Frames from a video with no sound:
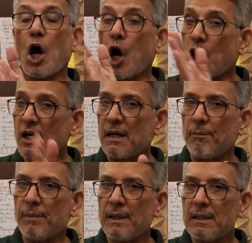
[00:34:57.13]
odd
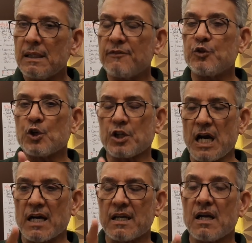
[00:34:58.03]
number if you're
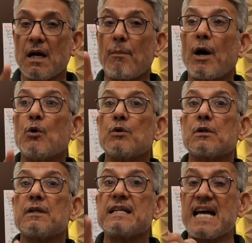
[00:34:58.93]
talking about
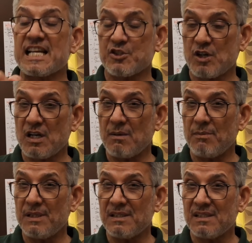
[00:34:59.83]
natural
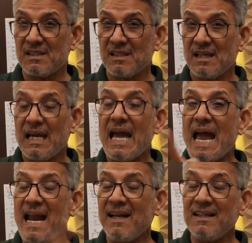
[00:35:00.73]
numbers
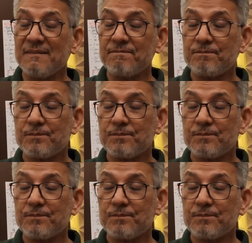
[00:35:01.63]
and